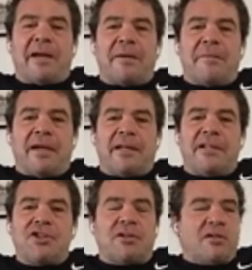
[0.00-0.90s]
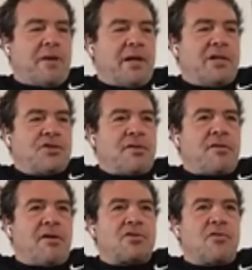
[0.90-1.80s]
my initial my initial
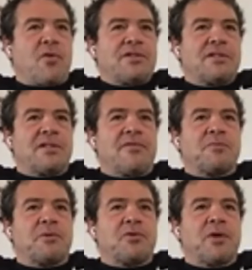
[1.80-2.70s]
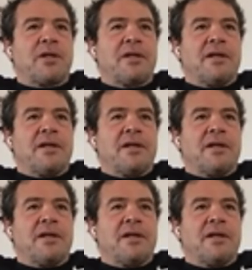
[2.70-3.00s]
thoughts of what's the difference between